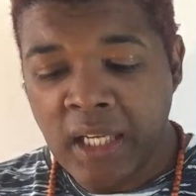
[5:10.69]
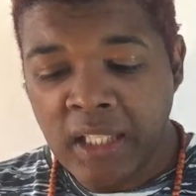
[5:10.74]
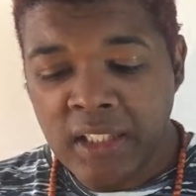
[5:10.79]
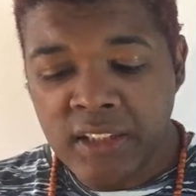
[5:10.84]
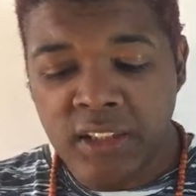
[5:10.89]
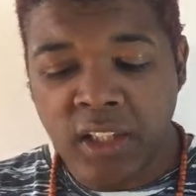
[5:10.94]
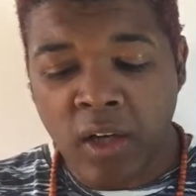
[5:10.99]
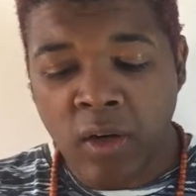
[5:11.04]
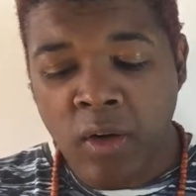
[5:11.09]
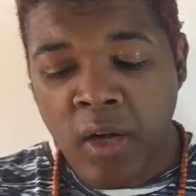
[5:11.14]

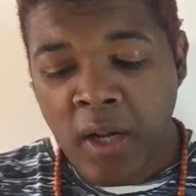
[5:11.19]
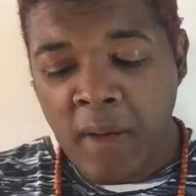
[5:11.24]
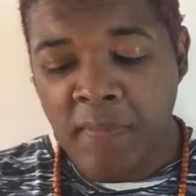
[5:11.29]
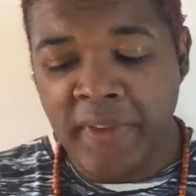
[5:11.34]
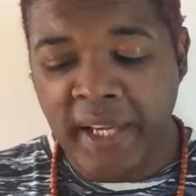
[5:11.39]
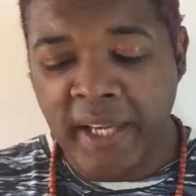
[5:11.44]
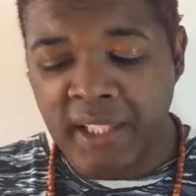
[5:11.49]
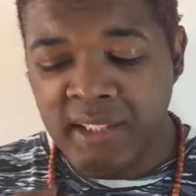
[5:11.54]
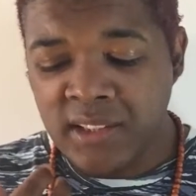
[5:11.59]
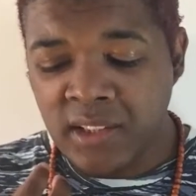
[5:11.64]
So
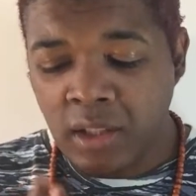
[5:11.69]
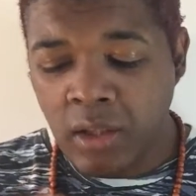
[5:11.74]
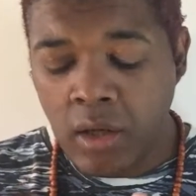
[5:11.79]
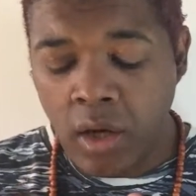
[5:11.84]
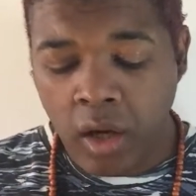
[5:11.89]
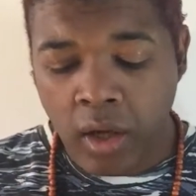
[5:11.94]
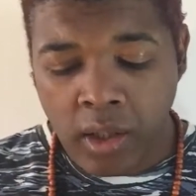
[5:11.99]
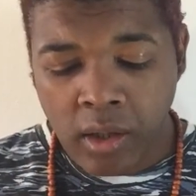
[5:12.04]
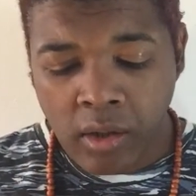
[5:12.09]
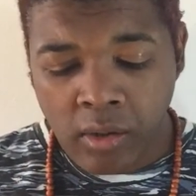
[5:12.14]
there's a
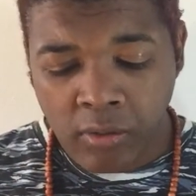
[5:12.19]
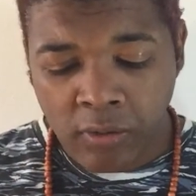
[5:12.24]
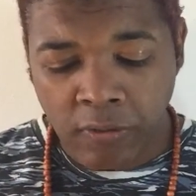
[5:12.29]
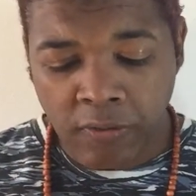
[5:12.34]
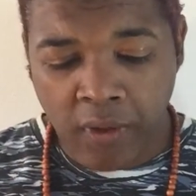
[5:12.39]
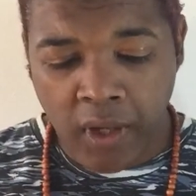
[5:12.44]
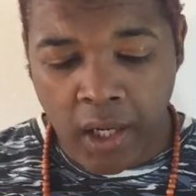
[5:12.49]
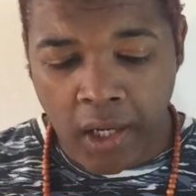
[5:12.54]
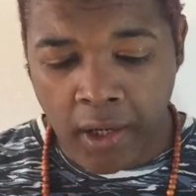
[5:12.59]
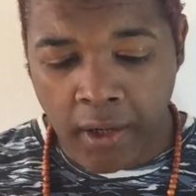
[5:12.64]
lot of
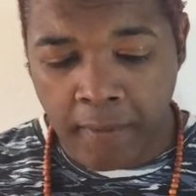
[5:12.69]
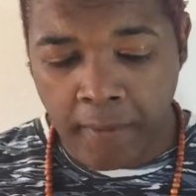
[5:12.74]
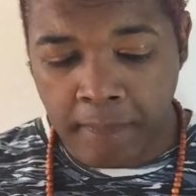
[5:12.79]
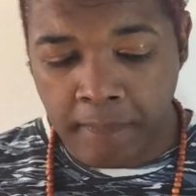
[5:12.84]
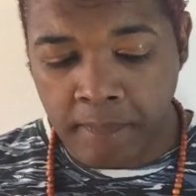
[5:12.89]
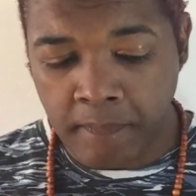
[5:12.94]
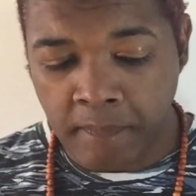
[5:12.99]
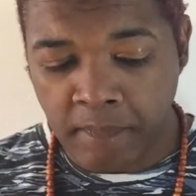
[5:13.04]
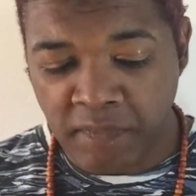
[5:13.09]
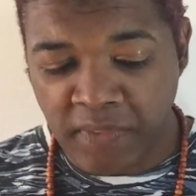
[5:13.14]

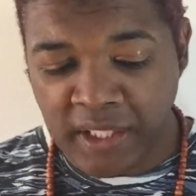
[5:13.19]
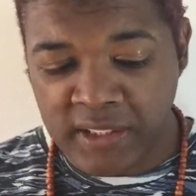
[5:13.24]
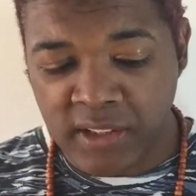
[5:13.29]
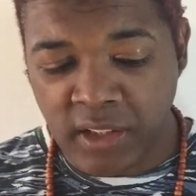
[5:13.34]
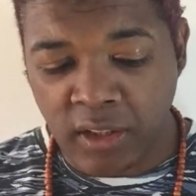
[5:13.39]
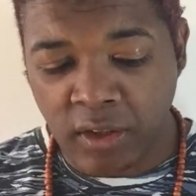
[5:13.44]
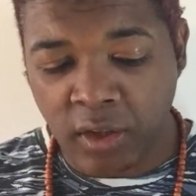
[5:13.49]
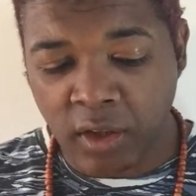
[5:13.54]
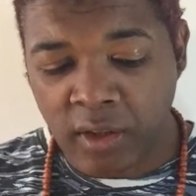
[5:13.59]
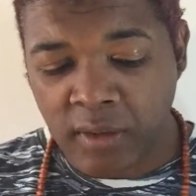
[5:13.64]

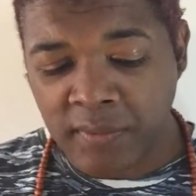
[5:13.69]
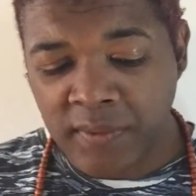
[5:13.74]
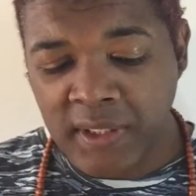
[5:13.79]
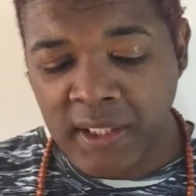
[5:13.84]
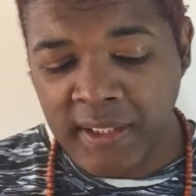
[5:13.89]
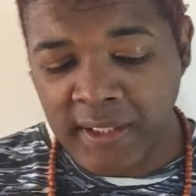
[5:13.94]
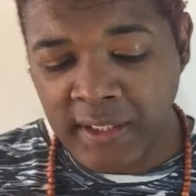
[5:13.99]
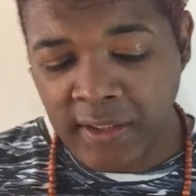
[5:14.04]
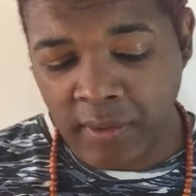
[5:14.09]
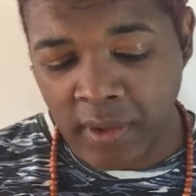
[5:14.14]

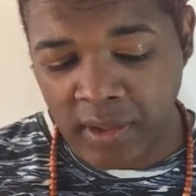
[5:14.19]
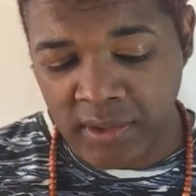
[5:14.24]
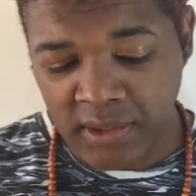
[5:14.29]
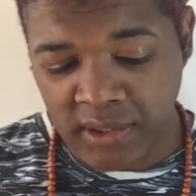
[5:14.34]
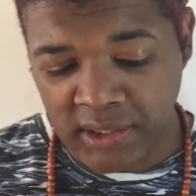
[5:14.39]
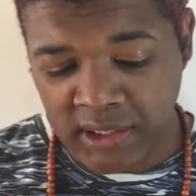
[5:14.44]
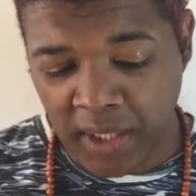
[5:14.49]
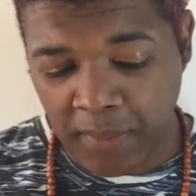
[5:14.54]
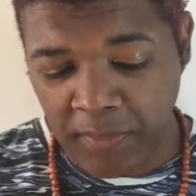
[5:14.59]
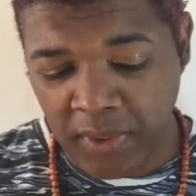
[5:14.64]
turnarounds
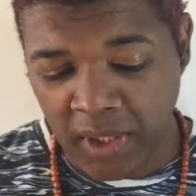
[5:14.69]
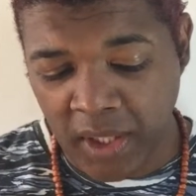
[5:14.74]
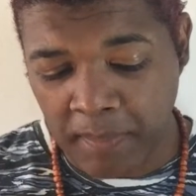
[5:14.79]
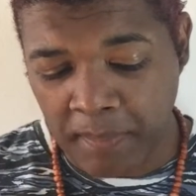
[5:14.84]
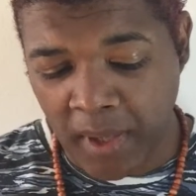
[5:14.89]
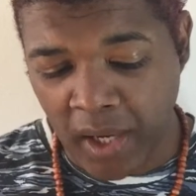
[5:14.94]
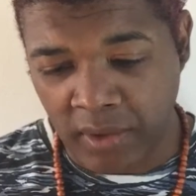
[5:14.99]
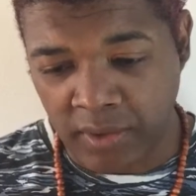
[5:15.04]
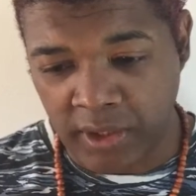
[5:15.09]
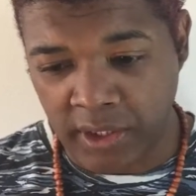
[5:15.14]
that's coming
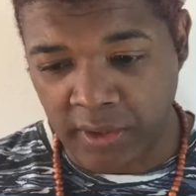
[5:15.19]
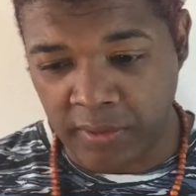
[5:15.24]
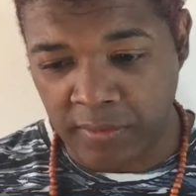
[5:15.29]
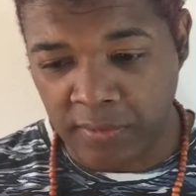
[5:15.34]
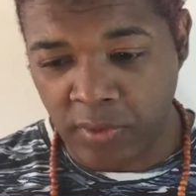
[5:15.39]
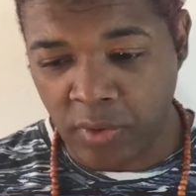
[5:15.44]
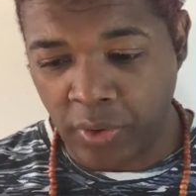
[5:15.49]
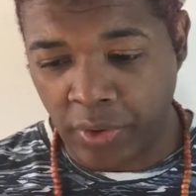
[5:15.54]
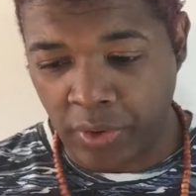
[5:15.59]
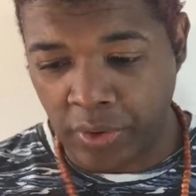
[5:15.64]
about here
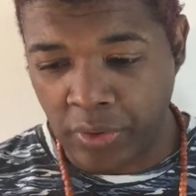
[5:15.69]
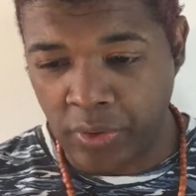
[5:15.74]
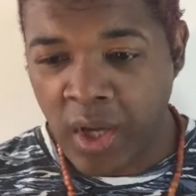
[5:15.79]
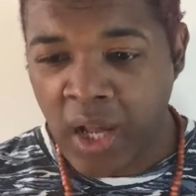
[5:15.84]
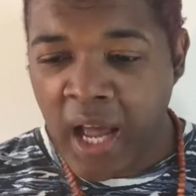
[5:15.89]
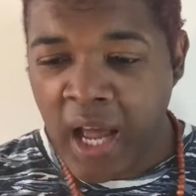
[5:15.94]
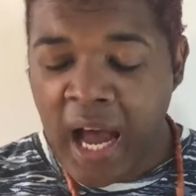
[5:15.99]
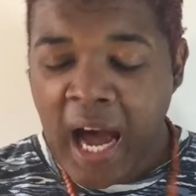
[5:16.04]
for you.